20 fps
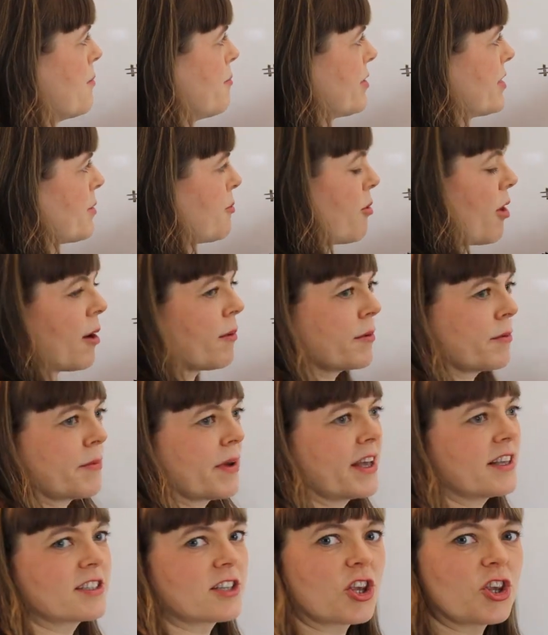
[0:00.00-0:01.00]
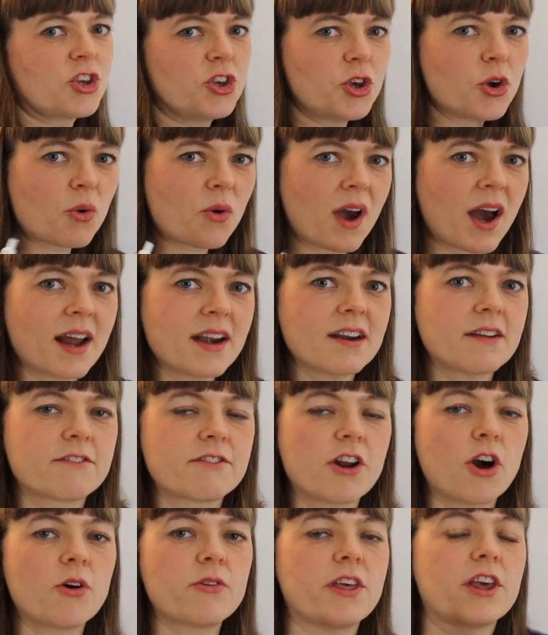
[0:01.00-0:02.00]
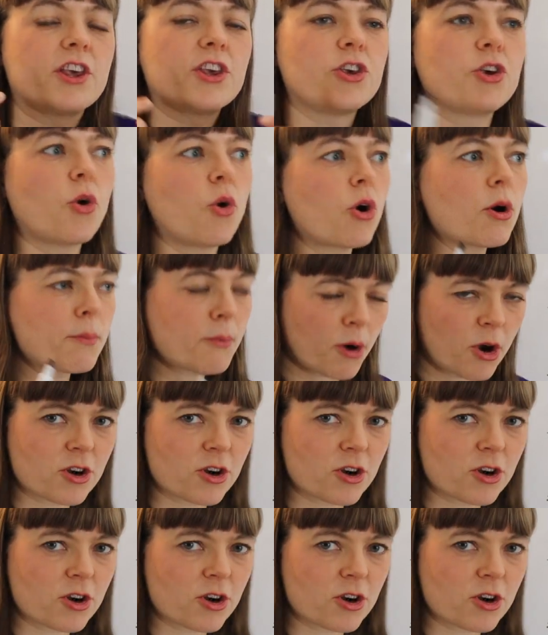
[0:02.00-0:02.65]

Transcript: but the problem is you kind of know that your